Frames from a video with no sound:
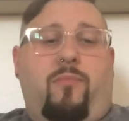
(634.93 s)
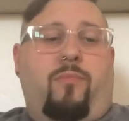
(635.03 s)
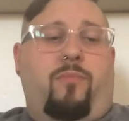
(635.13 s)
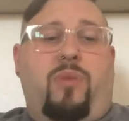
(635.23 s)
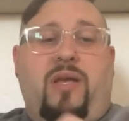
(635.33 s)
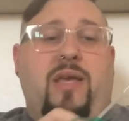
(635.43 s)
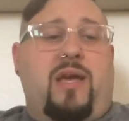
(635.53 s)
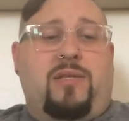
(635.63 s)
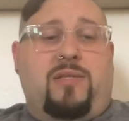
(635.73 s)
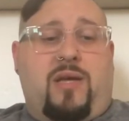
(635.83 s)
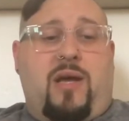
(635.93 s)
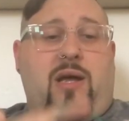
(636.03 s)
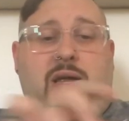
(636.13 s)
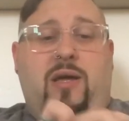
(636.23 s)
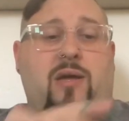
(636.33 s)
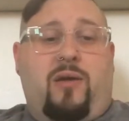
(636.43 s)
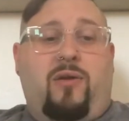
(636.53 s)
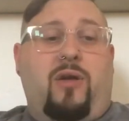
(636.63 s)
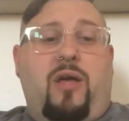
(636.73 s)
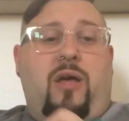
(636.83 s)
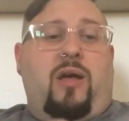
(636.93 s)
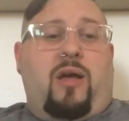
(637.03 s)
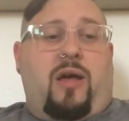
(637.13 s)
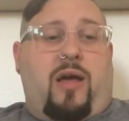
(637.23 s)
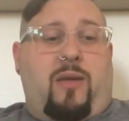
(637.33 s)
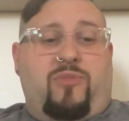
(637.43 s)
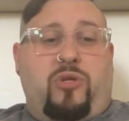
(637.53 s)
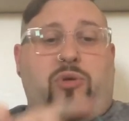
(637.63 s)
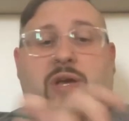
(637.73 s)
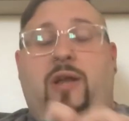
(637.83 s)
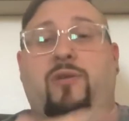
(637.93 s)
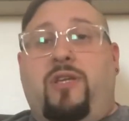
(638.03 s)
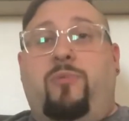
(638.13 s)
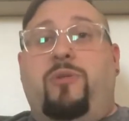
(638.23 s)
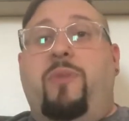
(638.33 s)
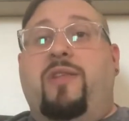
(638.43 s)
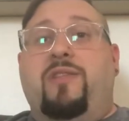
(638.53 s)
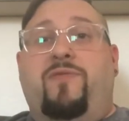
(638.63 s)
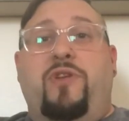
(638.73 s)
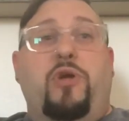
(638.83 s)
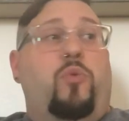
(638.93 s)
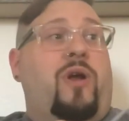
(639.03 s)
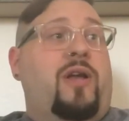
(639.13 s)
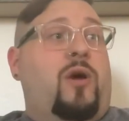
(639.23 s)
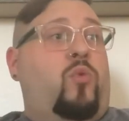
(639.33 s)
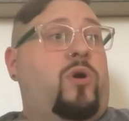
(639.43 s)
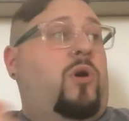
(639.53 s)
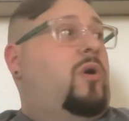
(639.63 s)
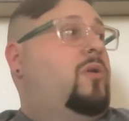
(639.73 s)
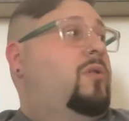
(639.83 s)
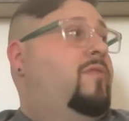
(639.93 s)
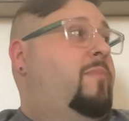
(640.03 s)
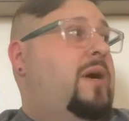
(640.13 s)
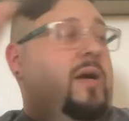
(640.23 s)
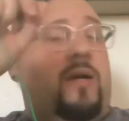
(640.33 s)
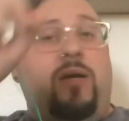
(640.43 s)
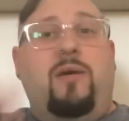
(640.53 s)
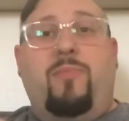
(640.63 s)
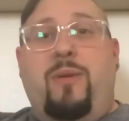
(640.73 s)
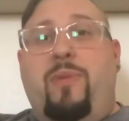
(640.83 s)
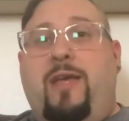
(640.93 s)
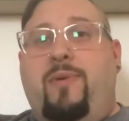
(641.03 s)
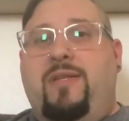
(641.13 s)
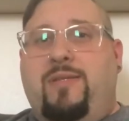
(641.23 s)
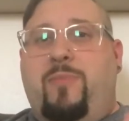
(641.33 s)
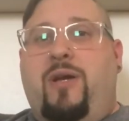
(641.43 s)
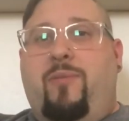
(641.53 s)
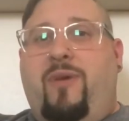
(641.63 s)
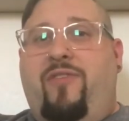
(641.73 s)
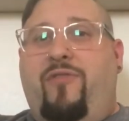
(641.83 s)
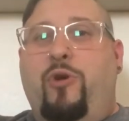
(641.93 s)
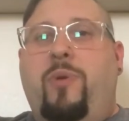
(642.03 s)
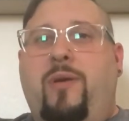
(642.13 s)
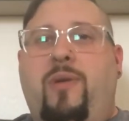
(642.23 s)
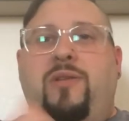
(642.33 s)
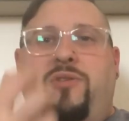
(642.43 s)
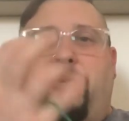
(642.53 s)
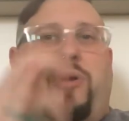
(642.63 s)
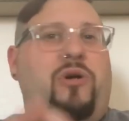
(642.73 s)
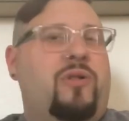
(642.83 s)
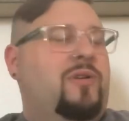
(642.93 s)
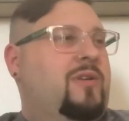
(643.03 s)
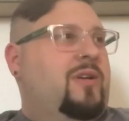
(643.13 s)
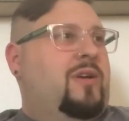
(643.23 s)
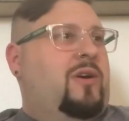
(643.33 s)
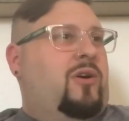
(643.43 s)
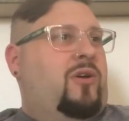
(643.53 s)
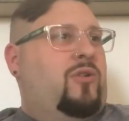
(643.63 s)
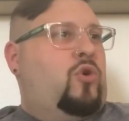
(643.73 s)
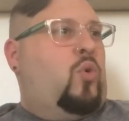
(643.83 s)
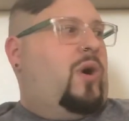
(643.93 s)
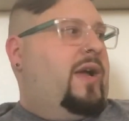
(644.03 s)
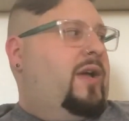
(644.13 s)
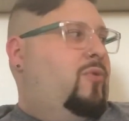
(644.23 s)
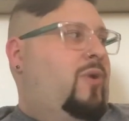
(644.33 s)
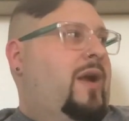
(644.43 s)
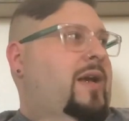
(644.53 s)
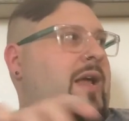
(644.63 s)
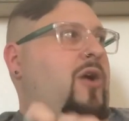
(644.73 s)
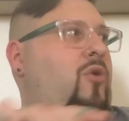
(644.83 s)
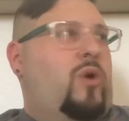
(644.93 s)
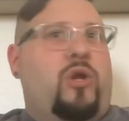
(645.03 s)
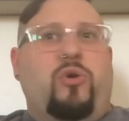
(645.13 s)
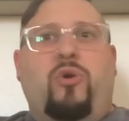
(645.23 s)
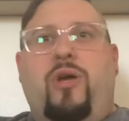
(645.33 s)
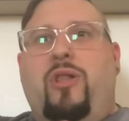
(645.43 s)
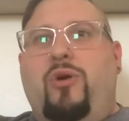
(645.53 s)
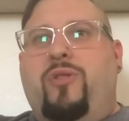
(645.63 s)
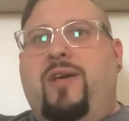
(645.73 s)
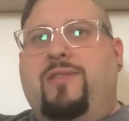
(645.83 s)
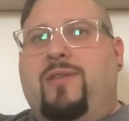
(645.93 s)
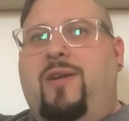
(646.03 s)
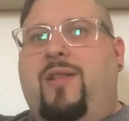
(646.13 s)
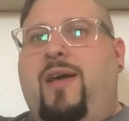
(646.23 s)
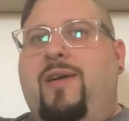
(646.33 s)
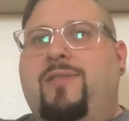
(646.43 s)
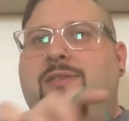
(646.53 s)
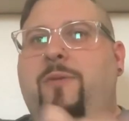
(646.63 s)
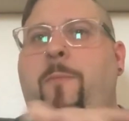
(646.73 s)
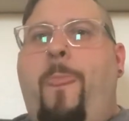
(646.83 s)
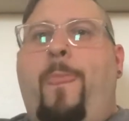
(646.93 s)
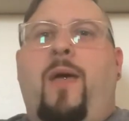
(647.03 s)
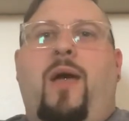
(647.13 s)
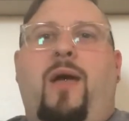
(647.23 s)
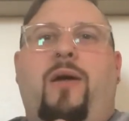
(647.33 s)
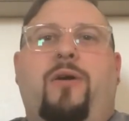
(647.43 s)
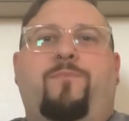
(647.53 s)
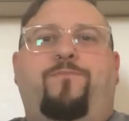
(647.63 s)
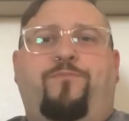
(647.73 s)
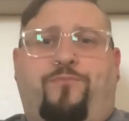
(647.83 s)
but yes, I'm so glad I was able to make this video right now where all of my babies, my fur babies are all quiet right now. I don't know how long that's gonna last. Um,